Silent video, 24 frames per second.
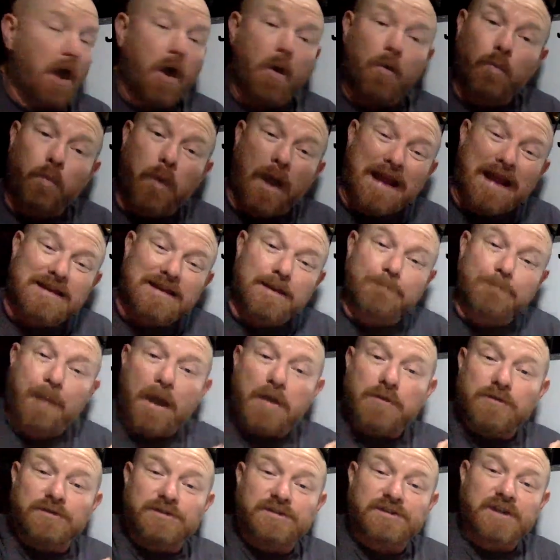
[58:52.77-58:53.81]
when the
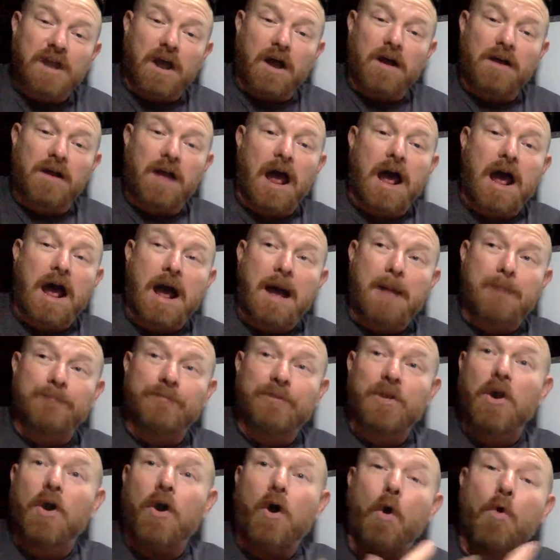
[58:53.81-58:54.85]
boat starts,
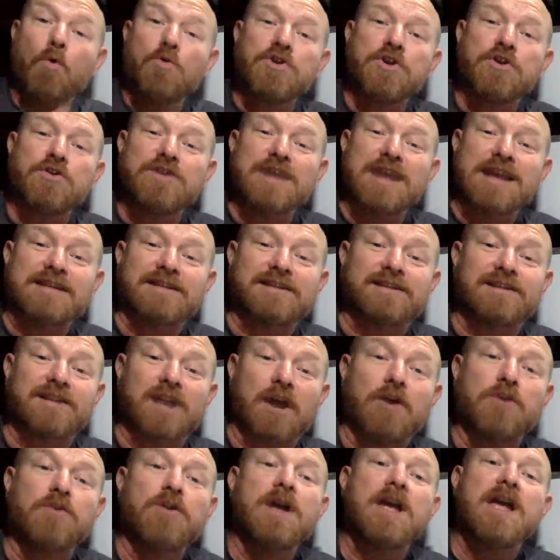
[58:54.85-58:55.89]
all you
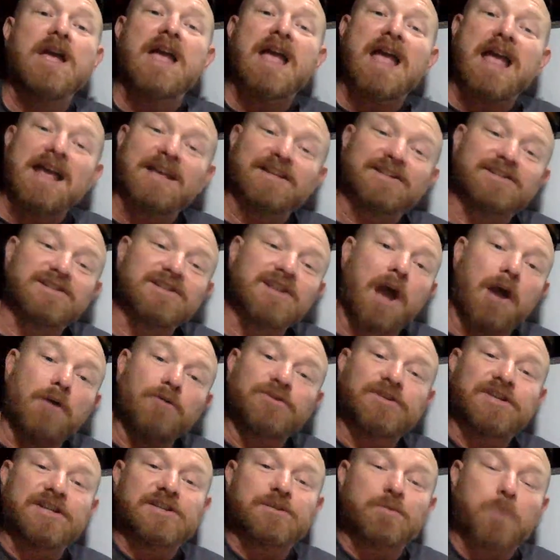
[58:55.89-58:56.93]
need to do is
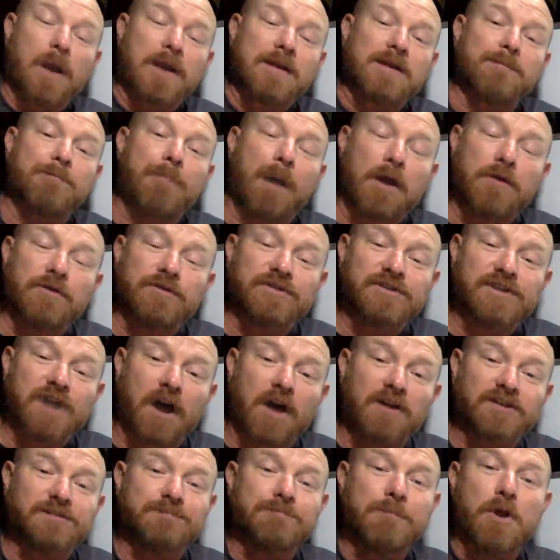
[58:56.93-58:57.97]
notice when the boat
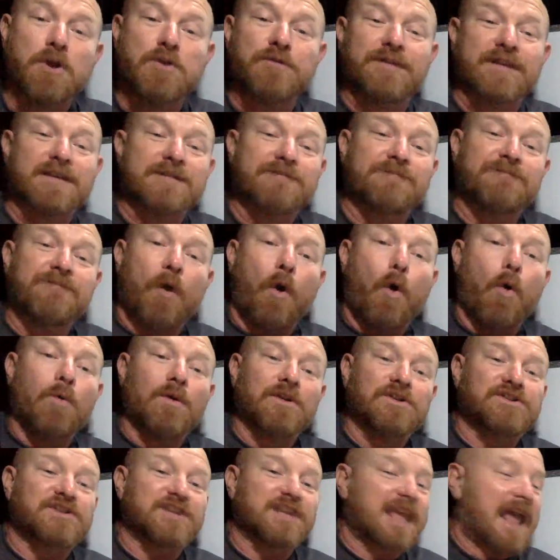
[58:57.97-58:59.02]
starts moving
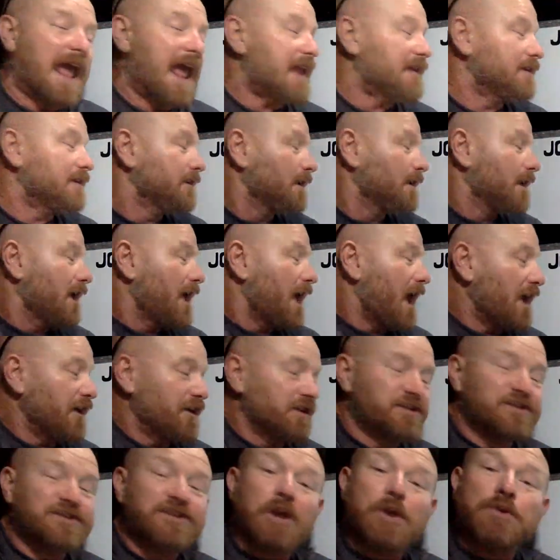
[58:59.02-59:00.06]
forwards again. And
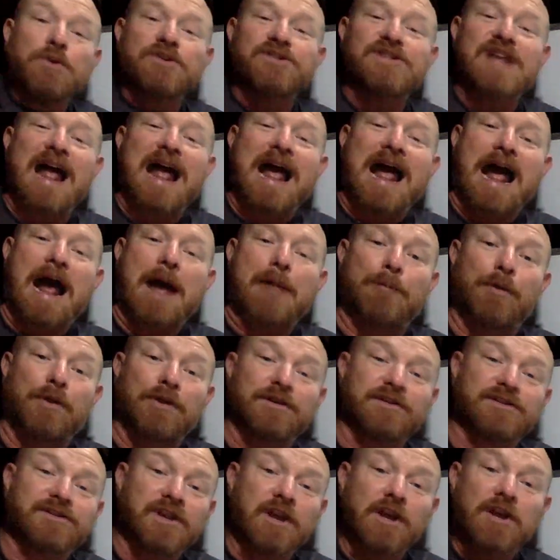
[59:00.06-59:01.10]
as soon as that
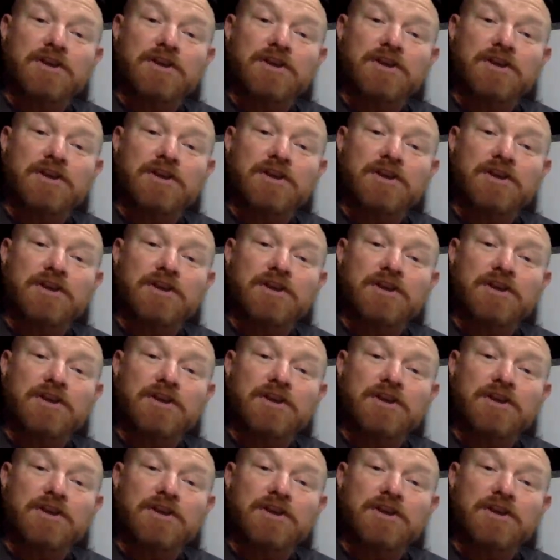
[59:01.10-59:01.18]
happens,